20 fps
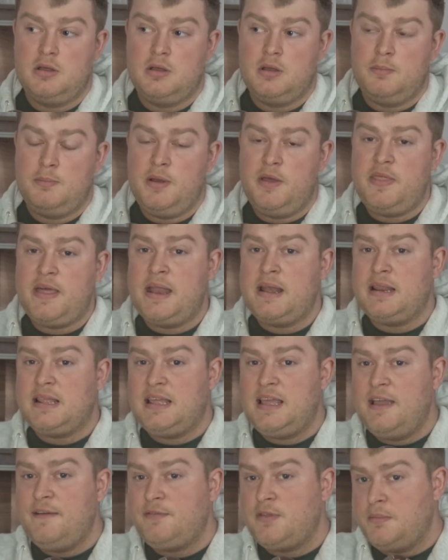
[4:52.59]
But then
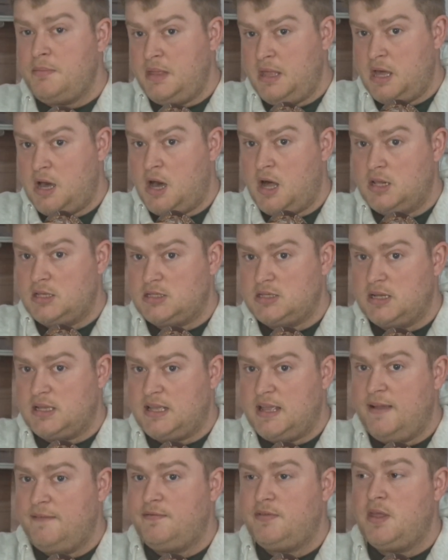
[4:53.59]
give them the answer.
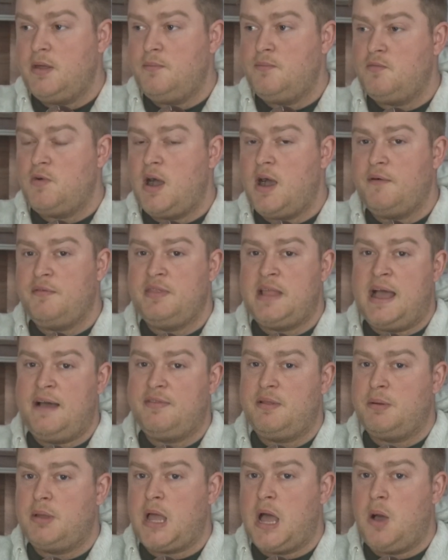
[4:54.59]
Give them, rather than
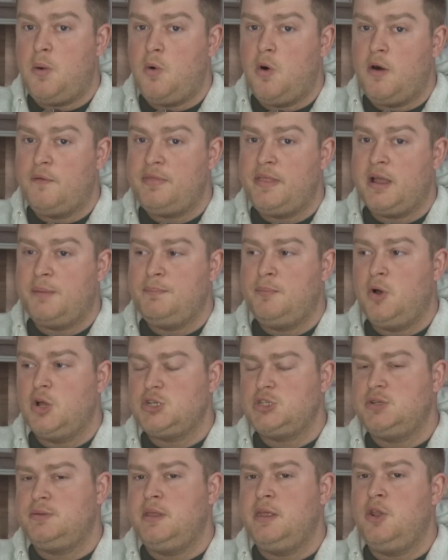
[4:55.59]
have them go off. They're
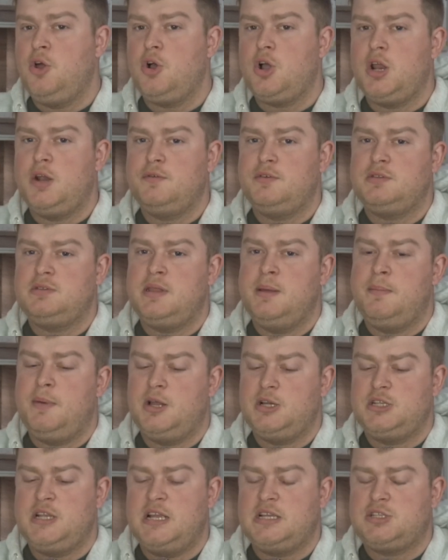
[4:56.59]
much
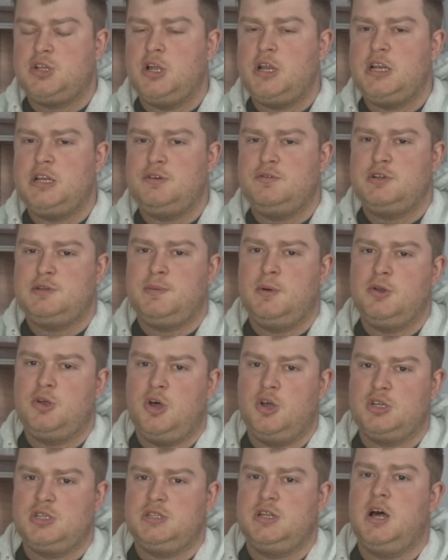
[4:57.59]
less likely to respond
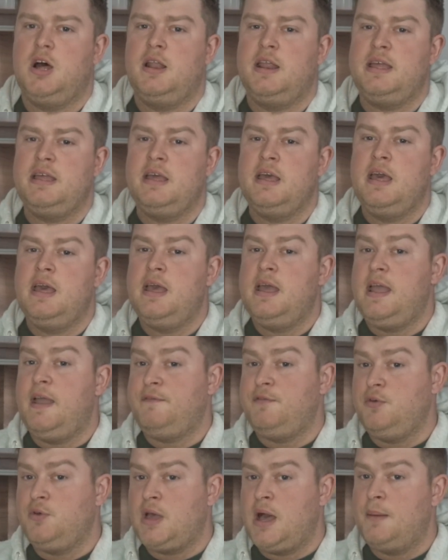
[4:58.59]
hostilely
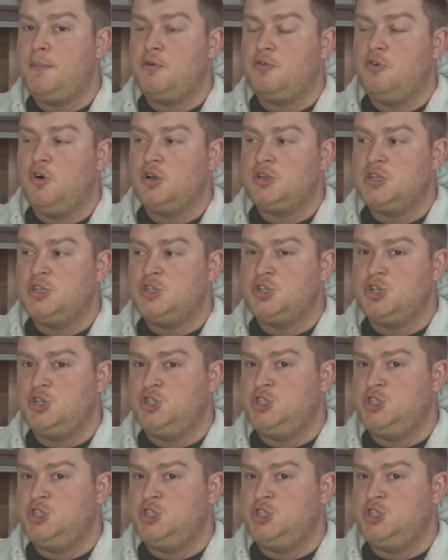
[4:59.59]
if you come across as just